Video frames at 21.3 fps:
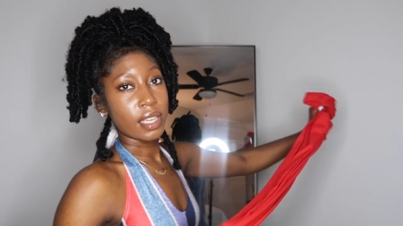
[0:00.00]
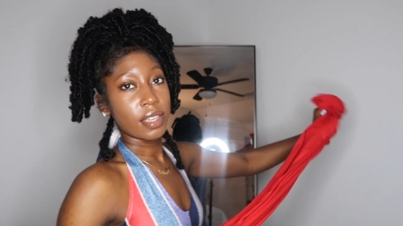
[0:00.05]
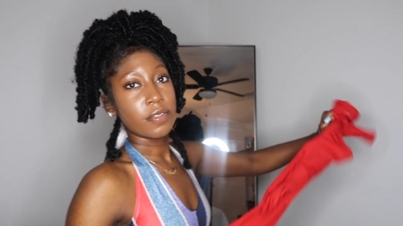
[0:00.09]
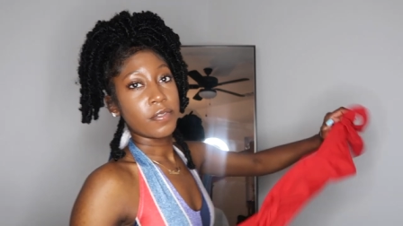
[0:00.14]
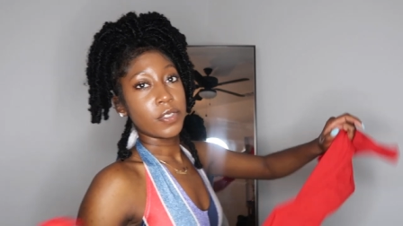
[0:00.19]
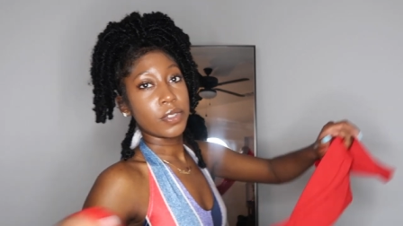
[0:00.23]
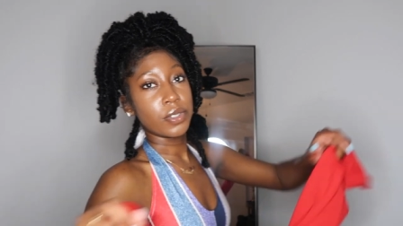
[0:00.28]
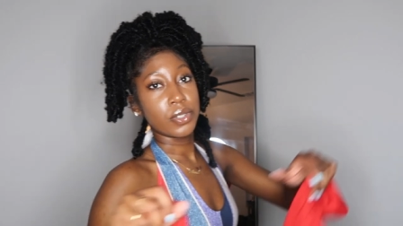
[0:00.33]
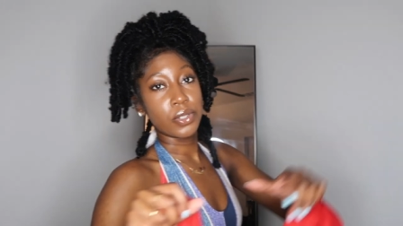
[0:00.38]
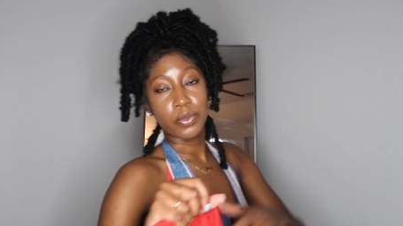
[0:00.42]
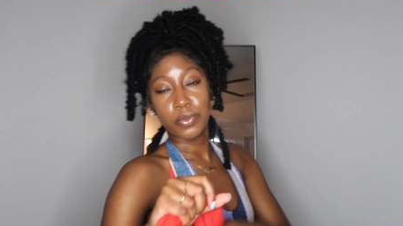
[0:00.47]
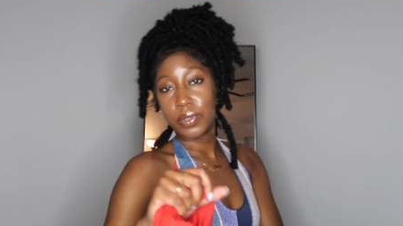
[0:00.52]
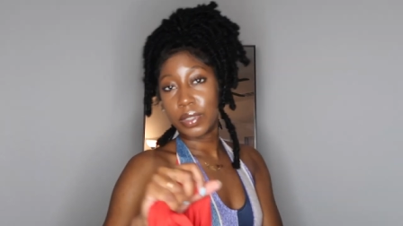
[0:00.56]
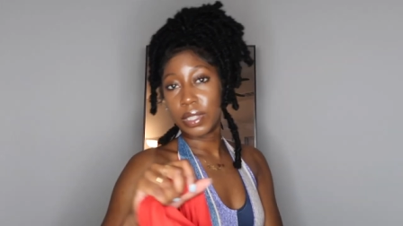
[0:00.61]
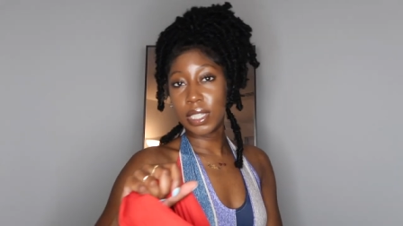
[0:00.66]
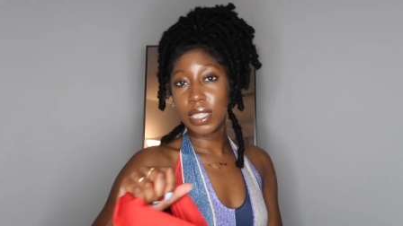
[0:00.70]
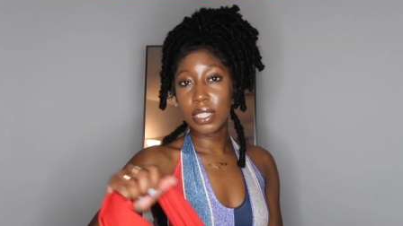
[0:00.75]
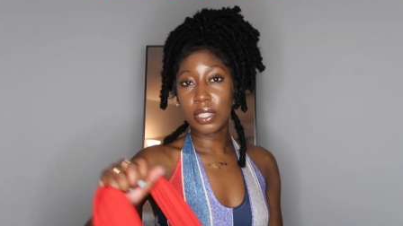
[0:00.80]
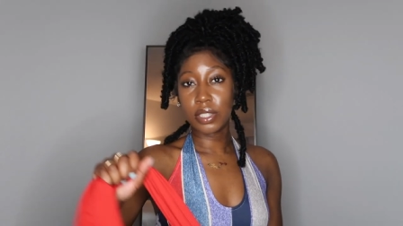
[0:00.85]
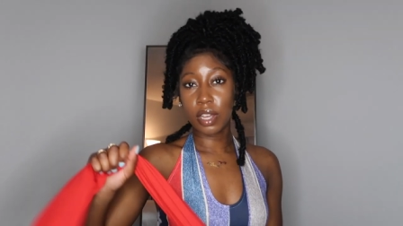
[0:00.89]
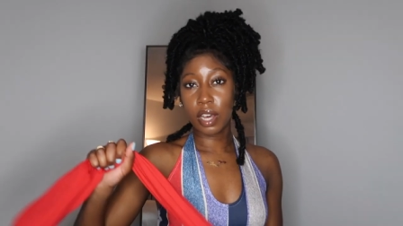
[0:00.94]
It feels
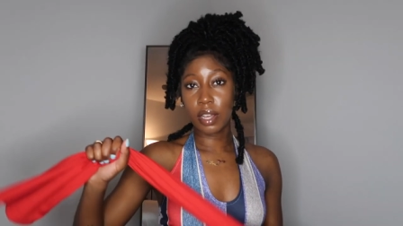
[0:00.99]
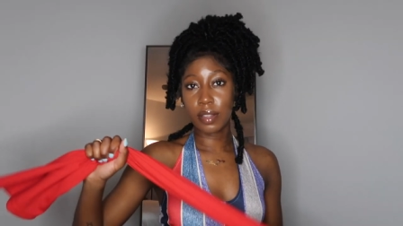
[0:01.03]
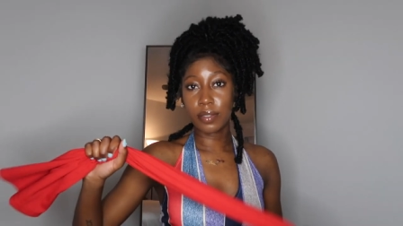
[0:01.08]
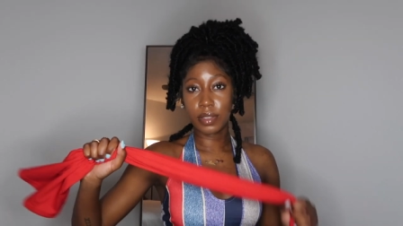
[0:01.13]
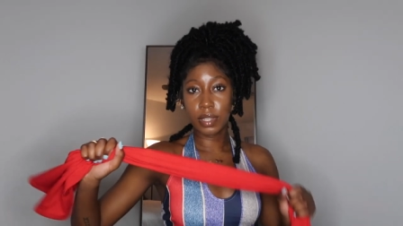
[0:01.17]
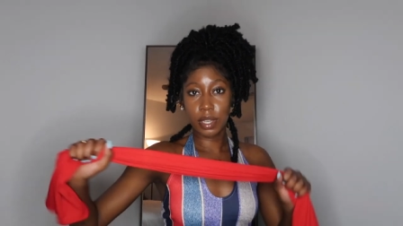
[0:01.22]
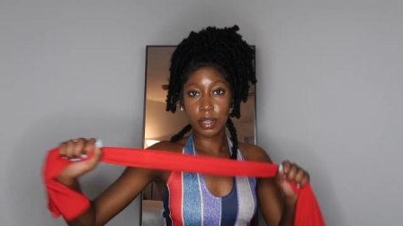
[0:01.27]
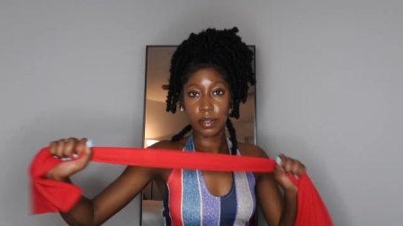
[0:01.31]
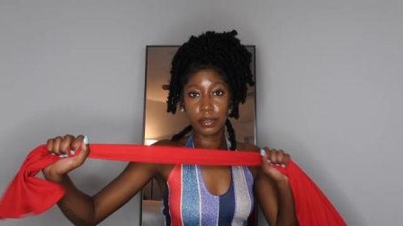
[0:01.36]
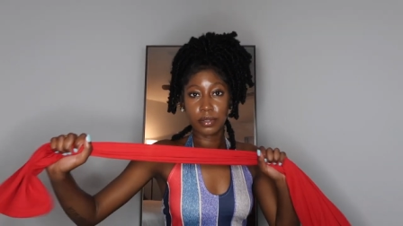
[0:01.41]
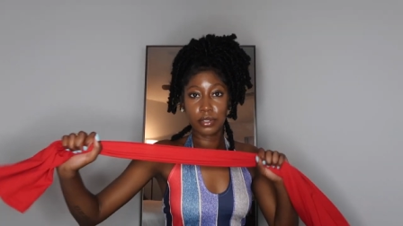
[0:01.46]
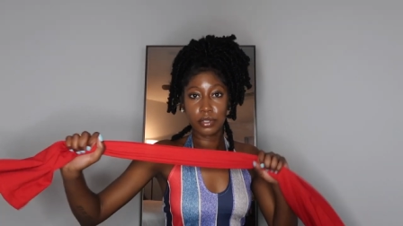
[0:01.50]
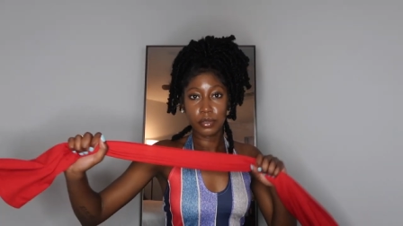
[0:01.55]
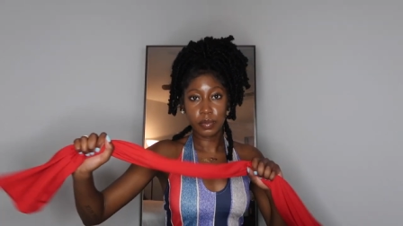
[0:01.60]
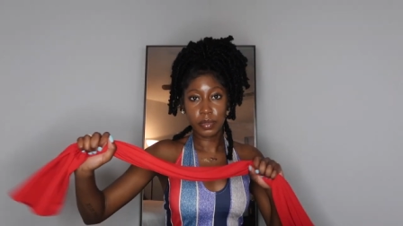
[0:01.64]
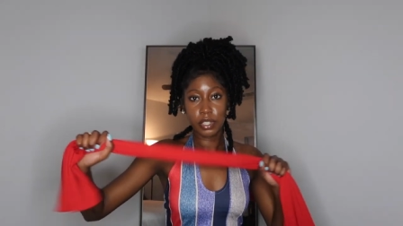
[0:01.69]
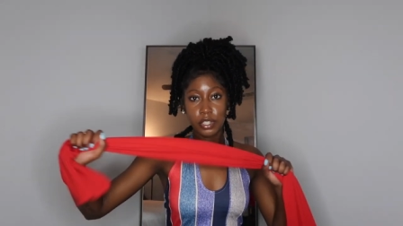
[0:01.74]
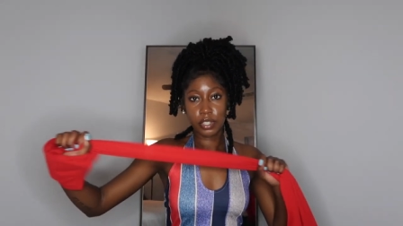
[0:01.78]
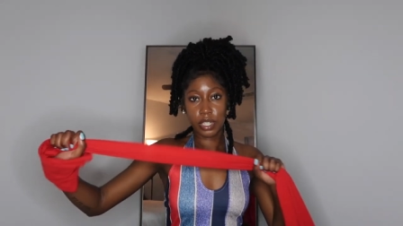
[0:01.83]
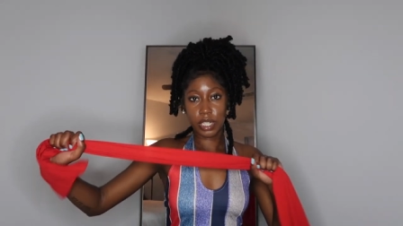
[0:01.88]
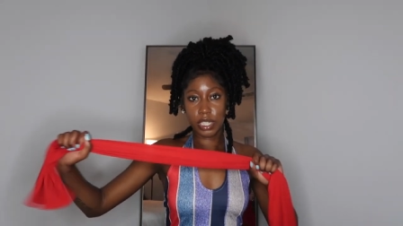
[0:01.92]
really soft though,
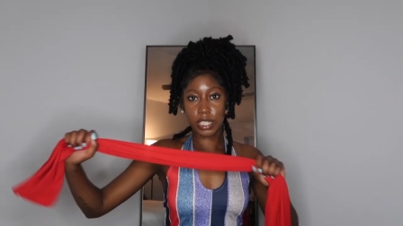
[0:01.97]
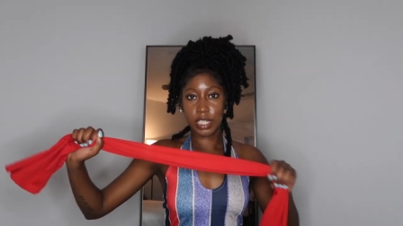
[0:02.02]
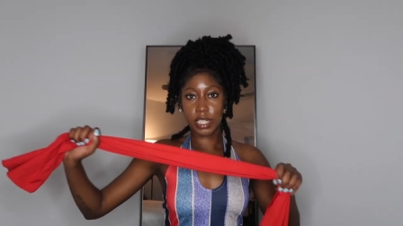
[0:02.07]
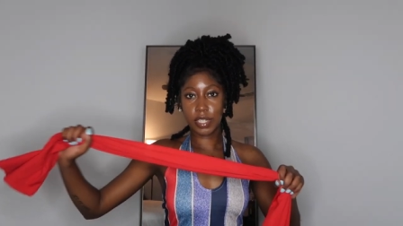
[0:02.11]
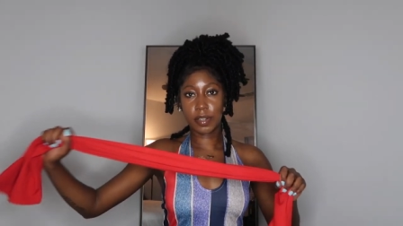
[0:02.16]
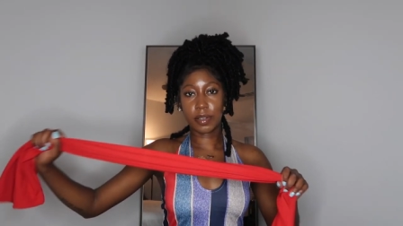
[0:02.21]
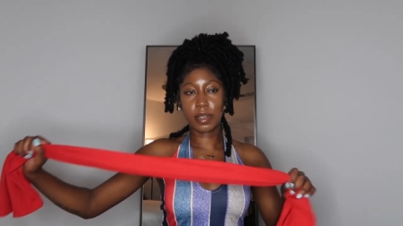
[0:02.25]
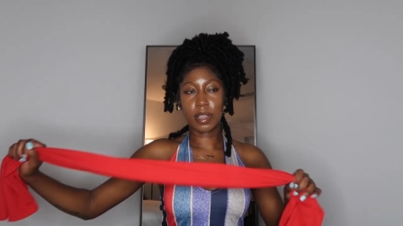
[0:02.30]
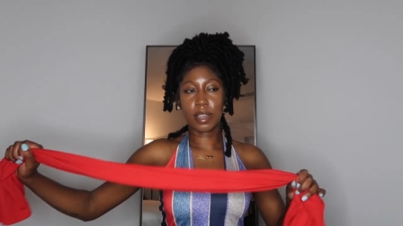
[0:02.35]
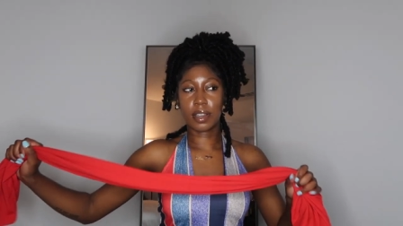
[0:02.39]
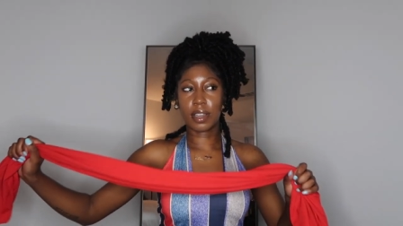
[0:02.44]
super stretchy.